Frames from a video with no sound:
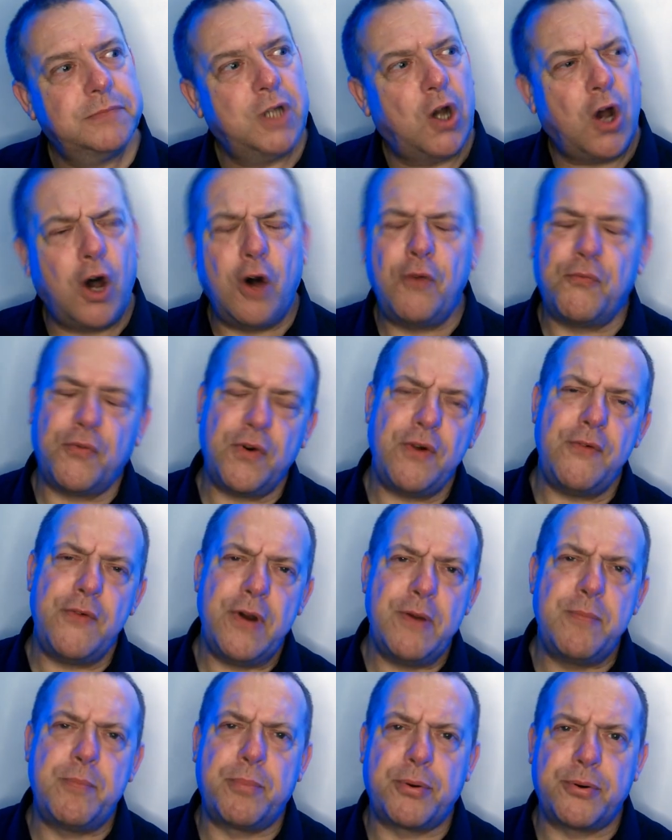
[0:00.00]
offer a
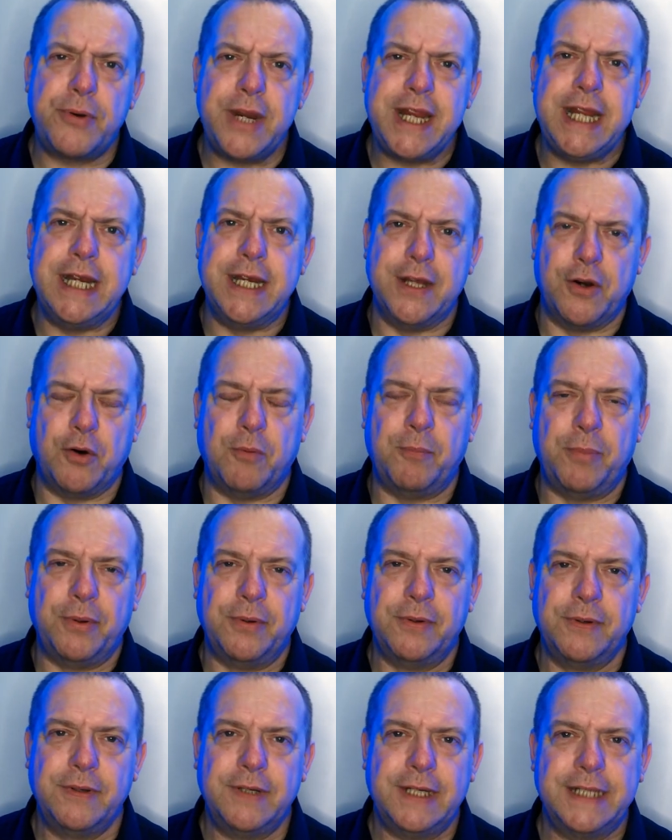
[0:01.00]
prenup
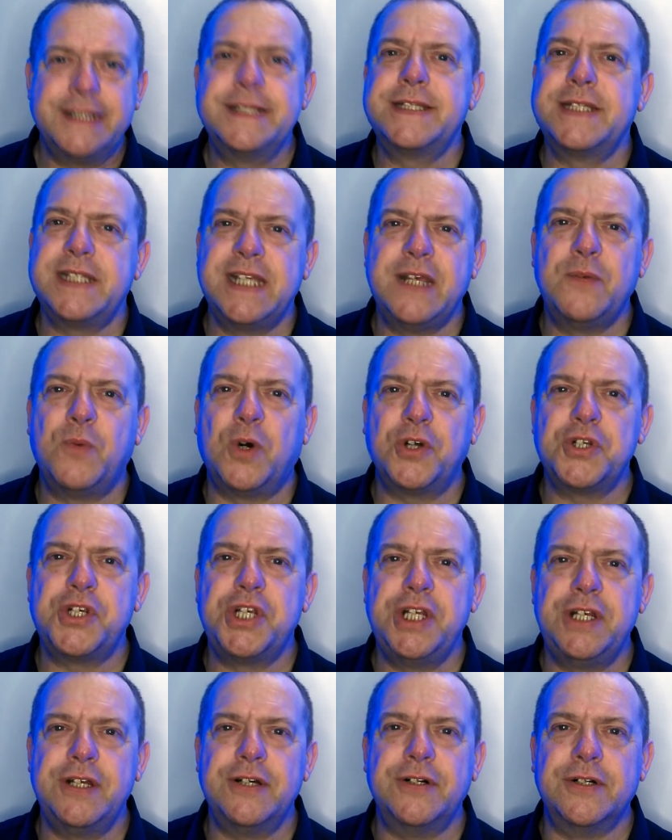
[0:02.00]
and see what she
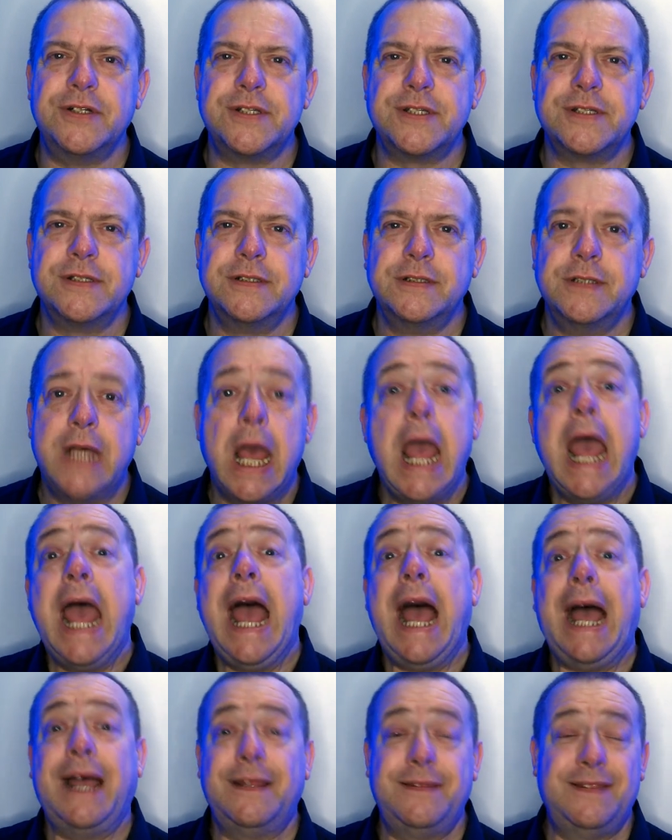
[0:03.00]
does.
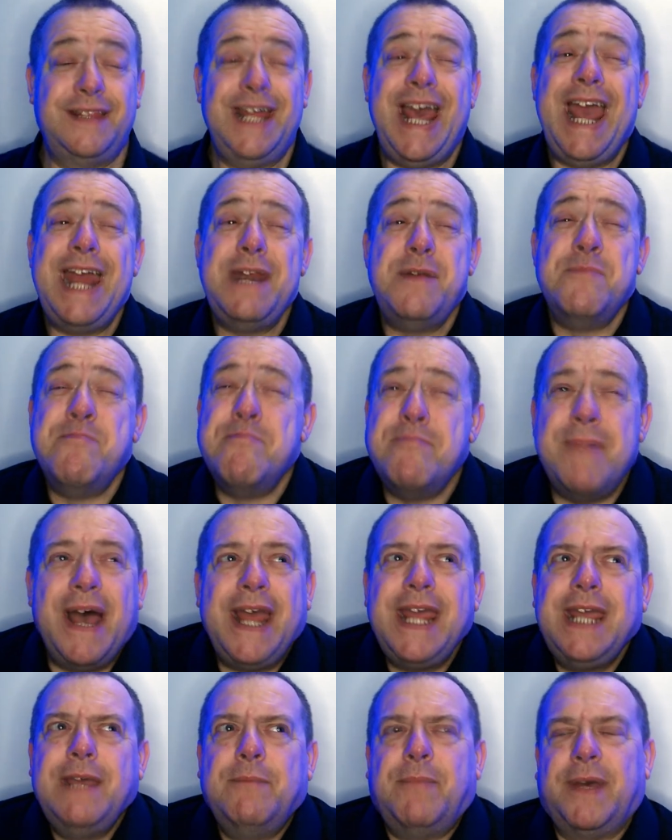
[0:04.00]
And then
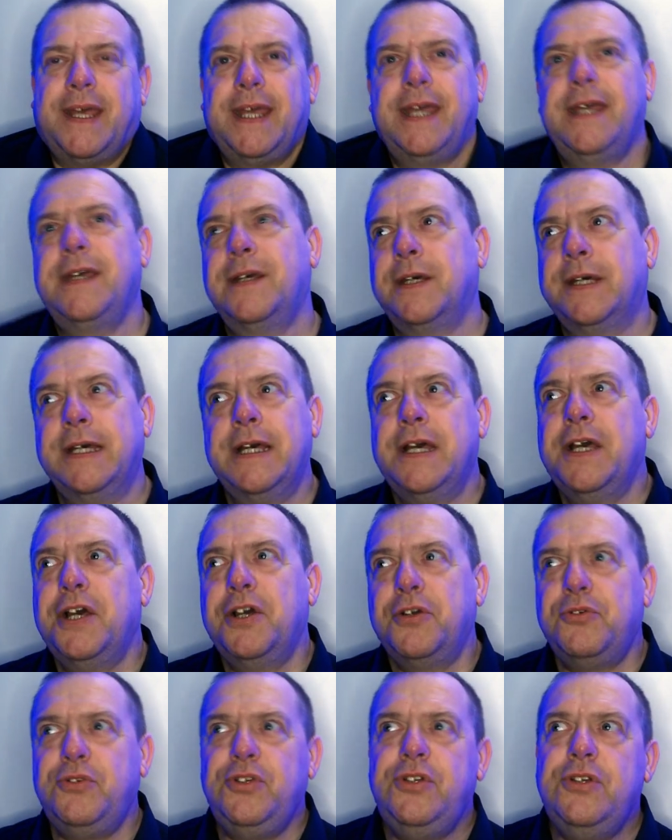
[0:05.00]
maybe
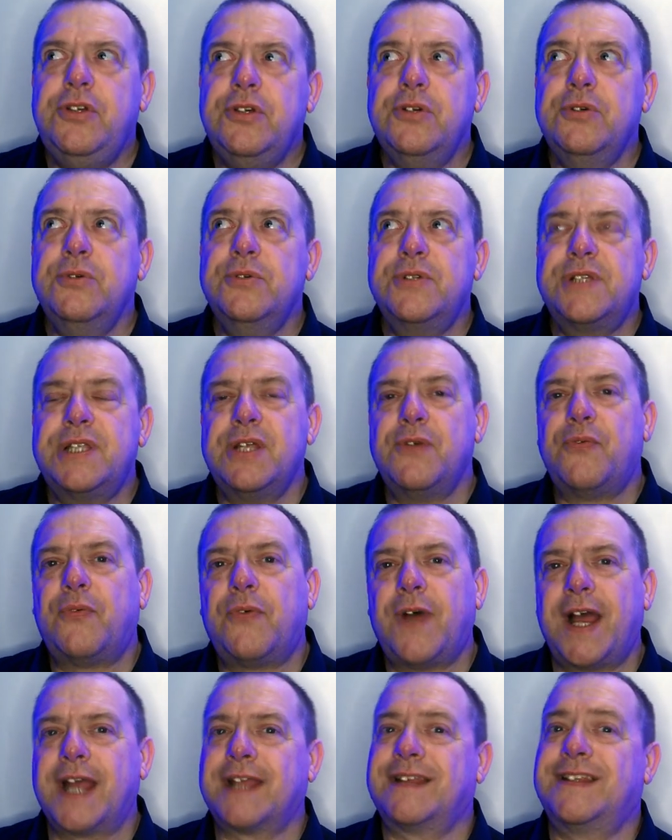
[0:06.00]
use the
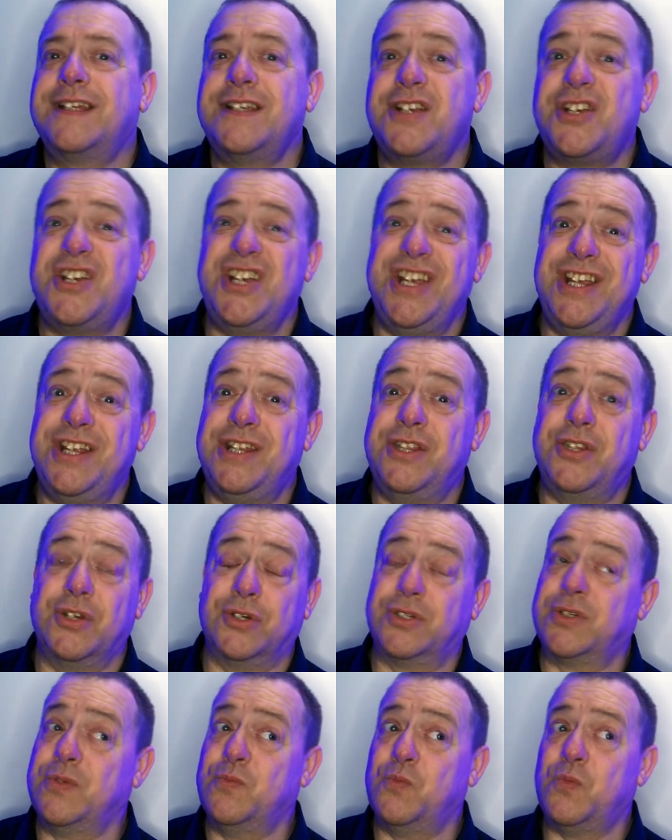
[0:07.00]
fact that she
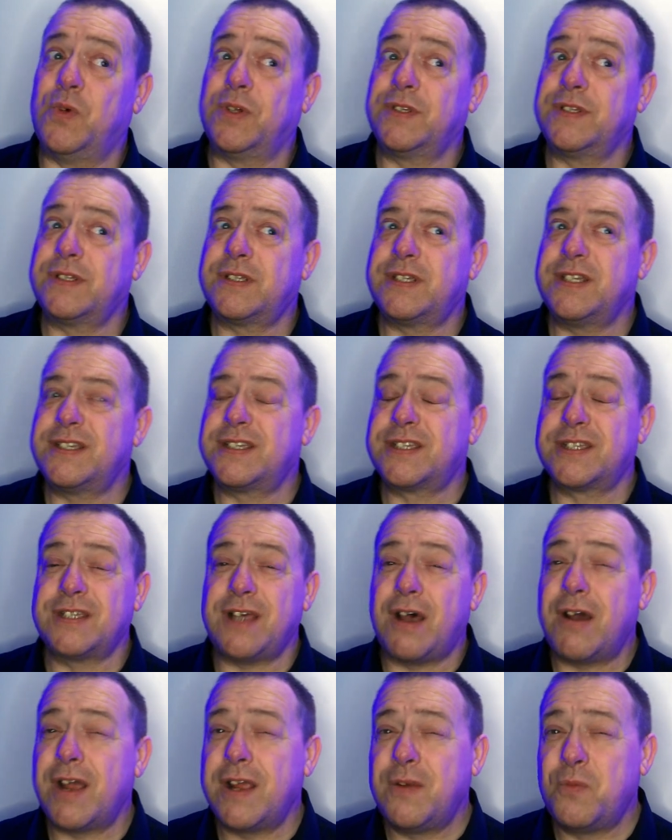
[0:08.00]
doesn't want to
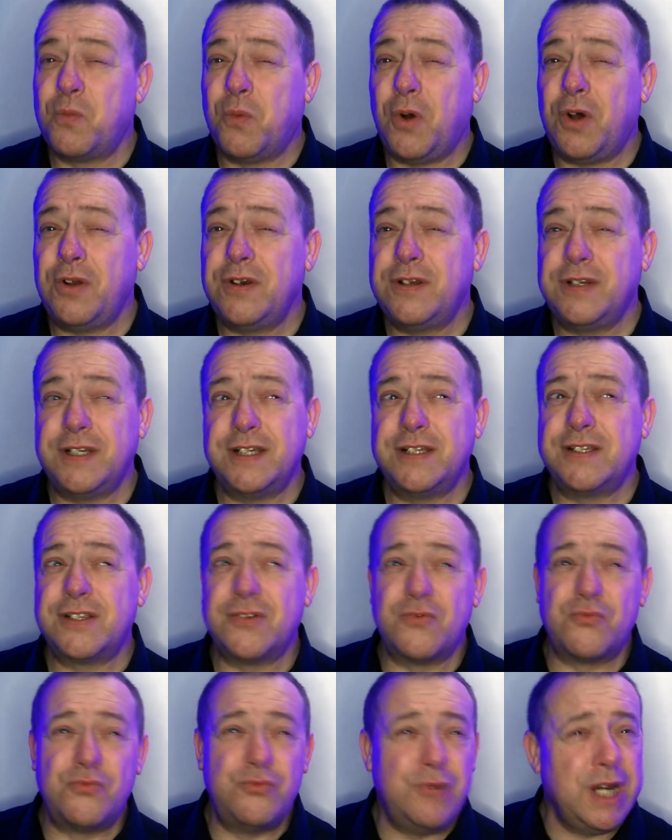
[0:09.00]
sign one as a
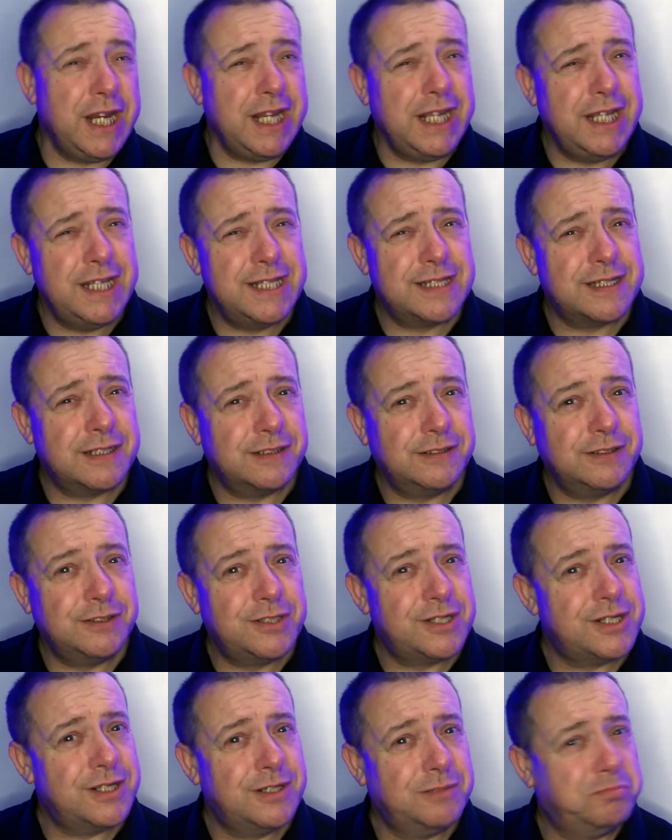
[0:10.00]
reason
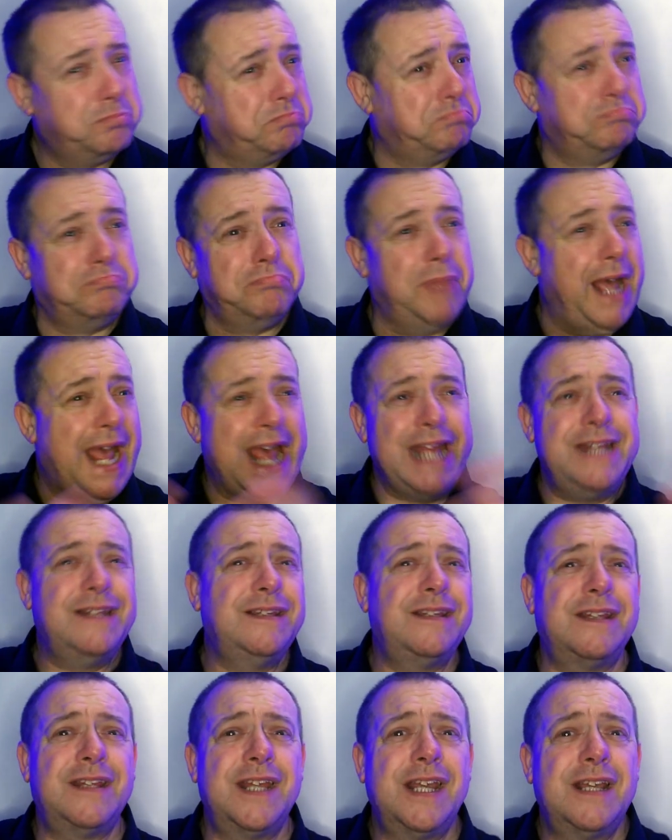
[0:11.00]
to end
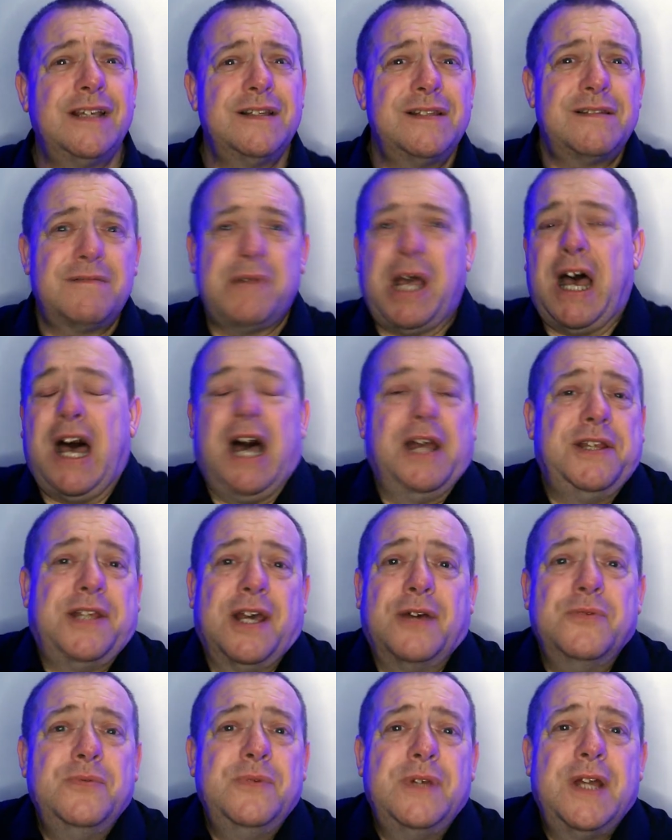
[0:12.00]
things? I
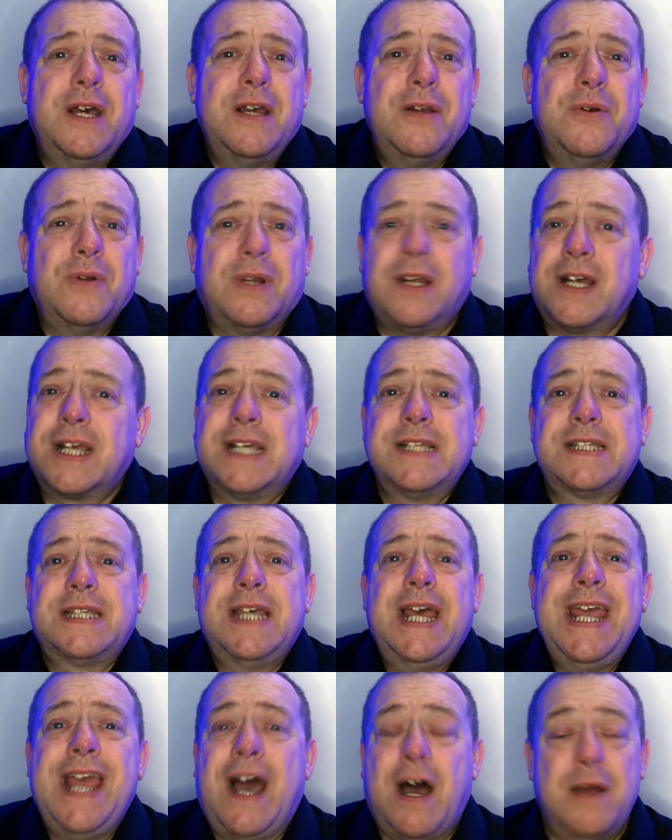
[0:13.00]
don't know. Like I
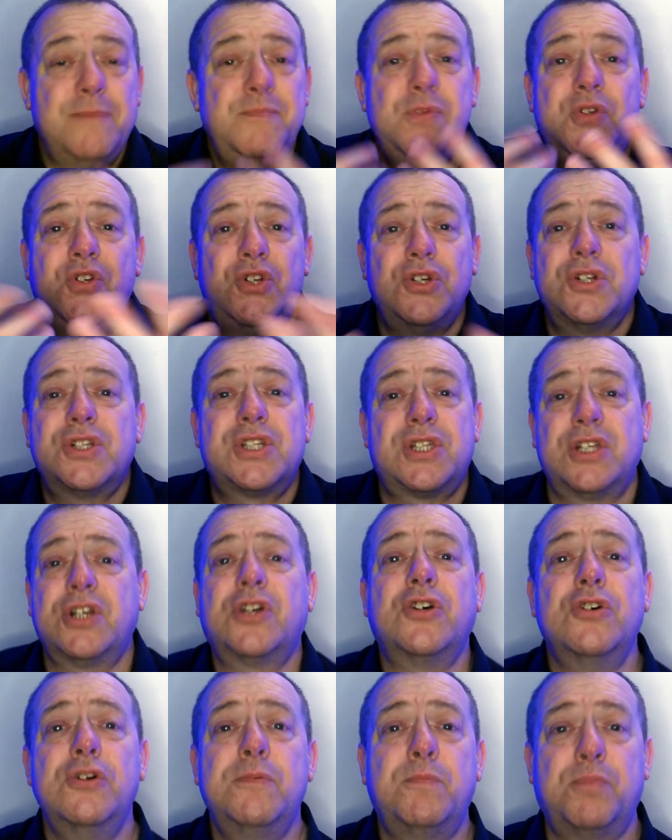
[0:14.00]
say, I'm just a
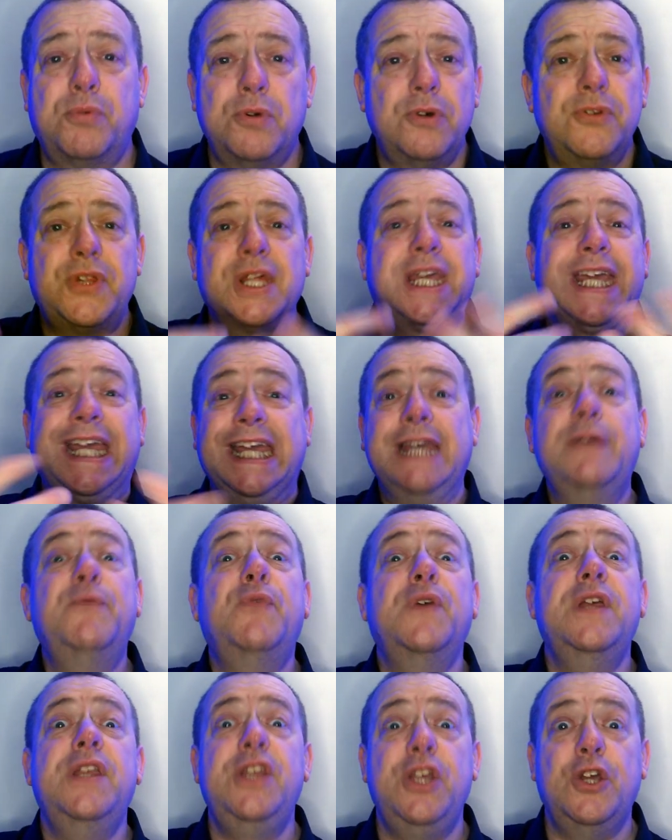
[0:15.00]
good brother
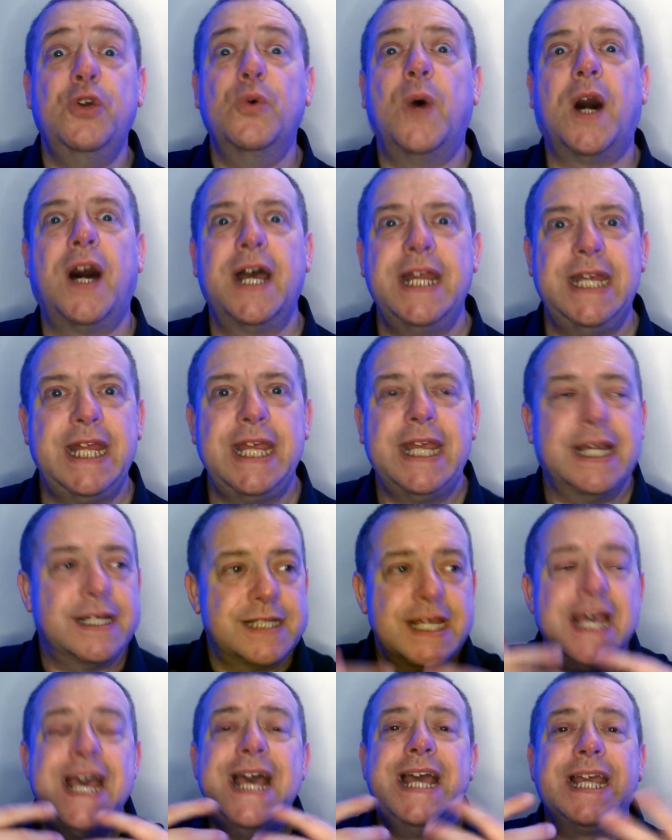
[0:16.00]
giving you ideas,
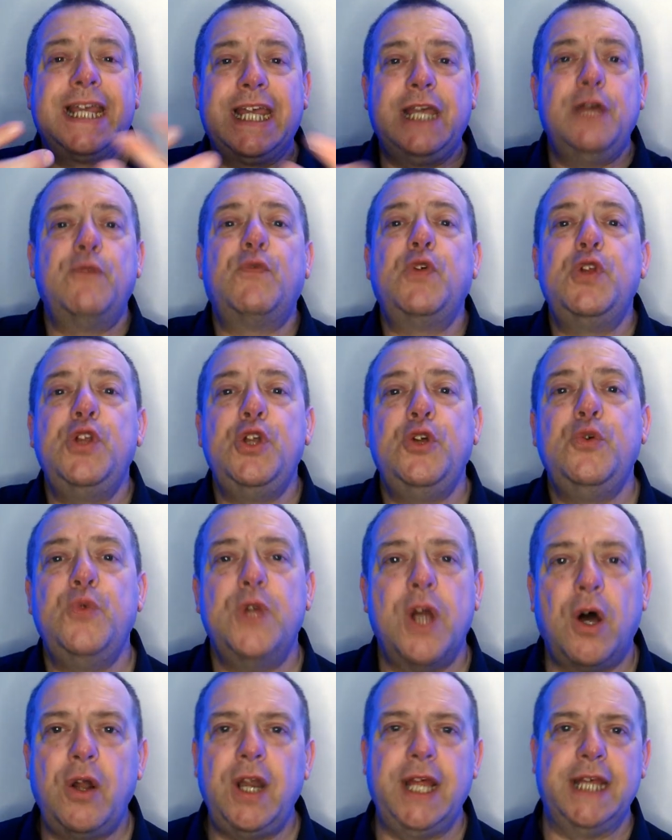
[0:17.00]
giving you
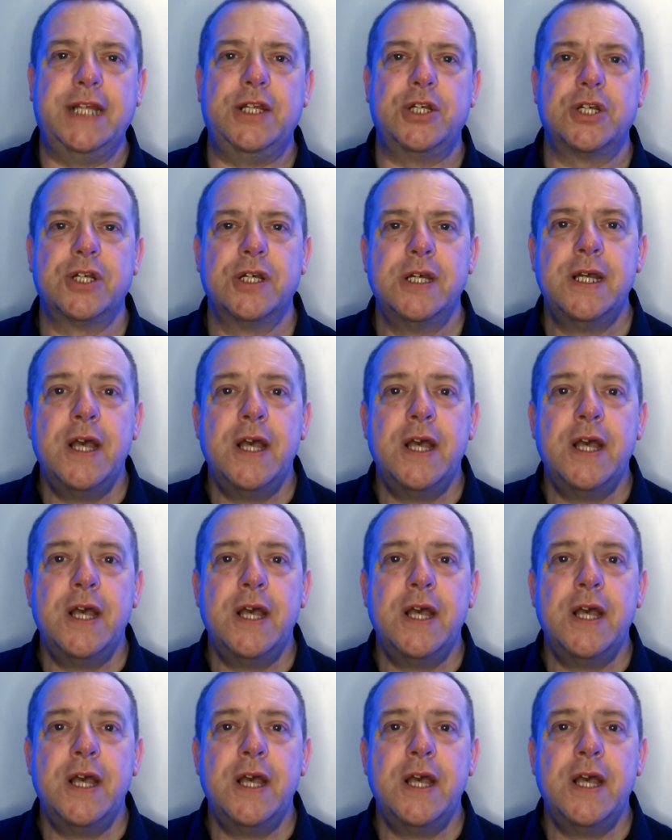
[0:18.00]
knowledge.